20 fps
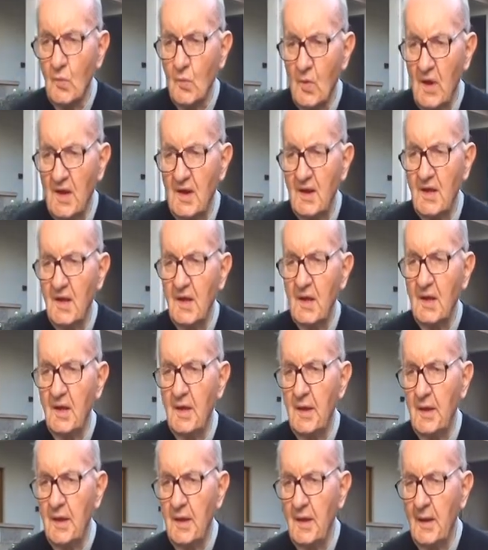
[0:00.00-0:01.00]
Well,
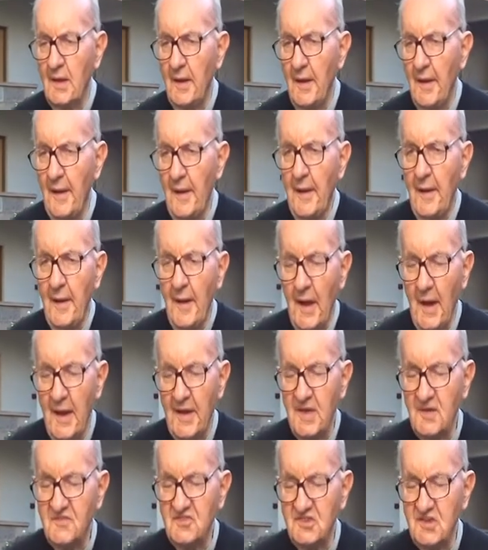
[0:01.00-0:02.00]
uh,
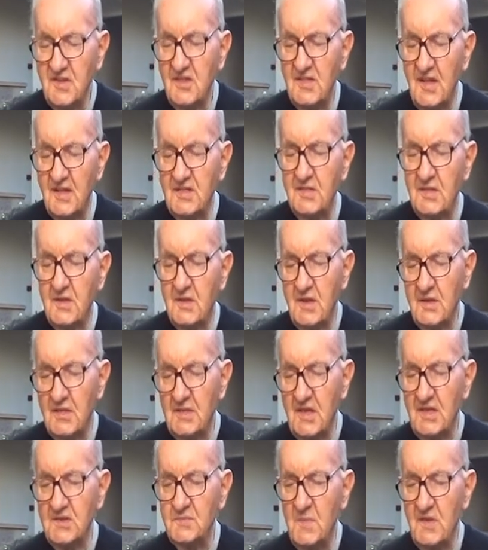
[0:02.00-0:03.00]
I have seen that it
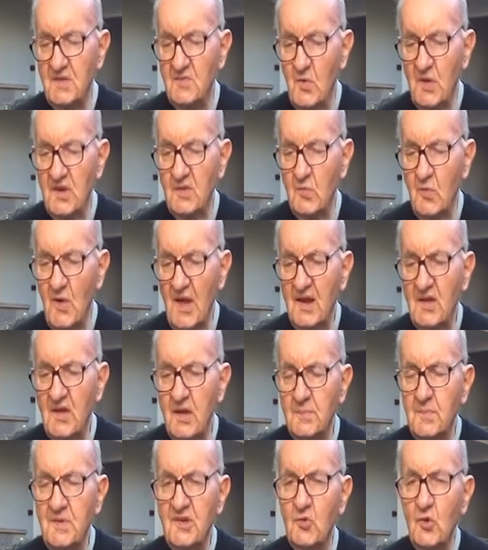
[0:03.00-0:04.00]
has been well
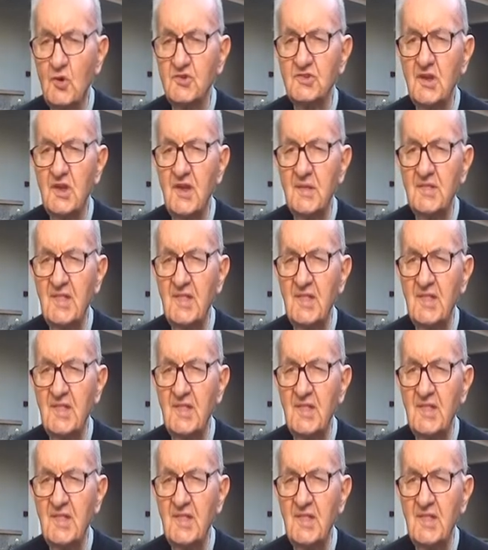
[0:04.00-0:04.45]
welcomed because